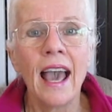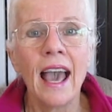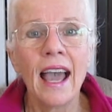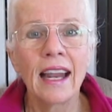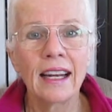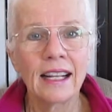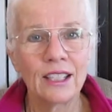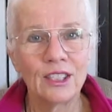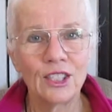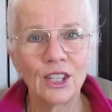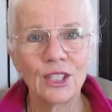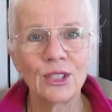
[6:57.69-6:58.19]

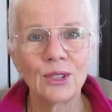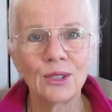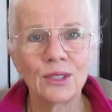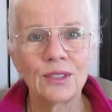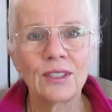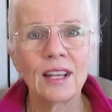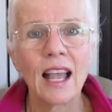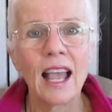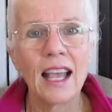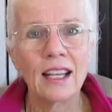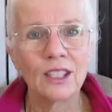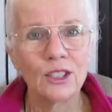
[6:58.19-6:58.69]
And I
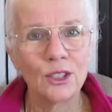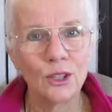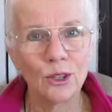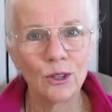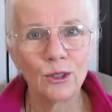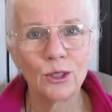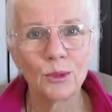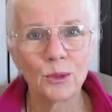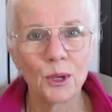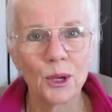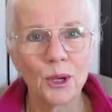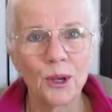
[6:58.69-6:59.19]
just, as
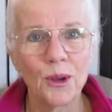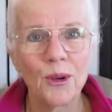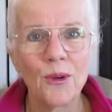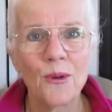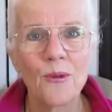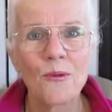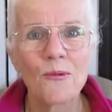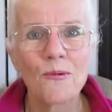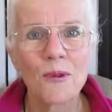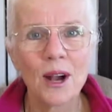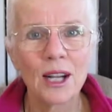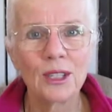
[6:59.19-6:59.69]
usual,
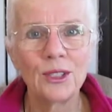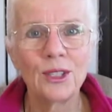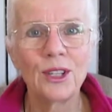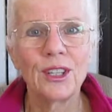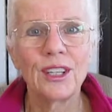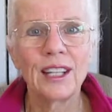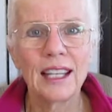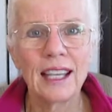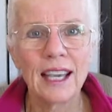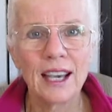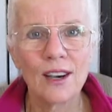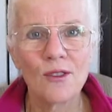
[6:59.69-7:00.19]
want you
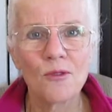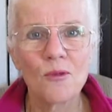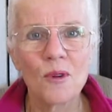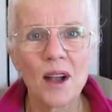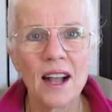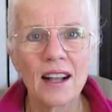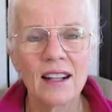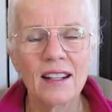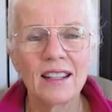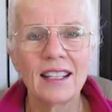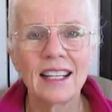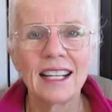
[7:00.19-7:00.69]
to get
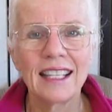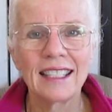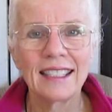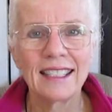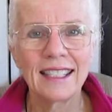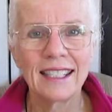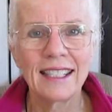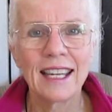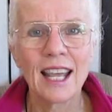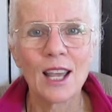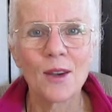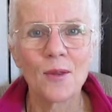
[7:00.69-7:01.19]
well and
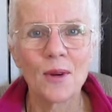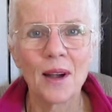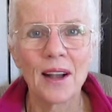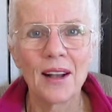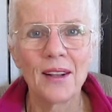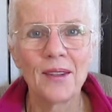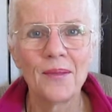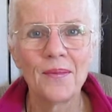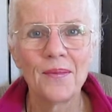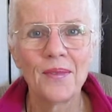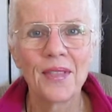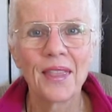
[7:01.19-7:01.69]
stay
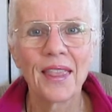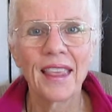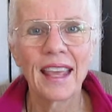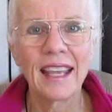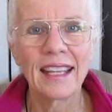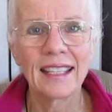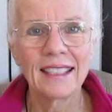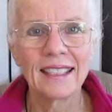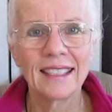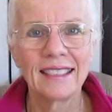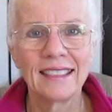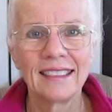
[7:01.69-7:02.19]
well.
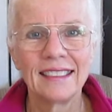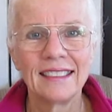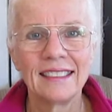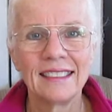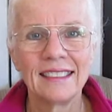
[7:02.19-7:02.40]
Thanks.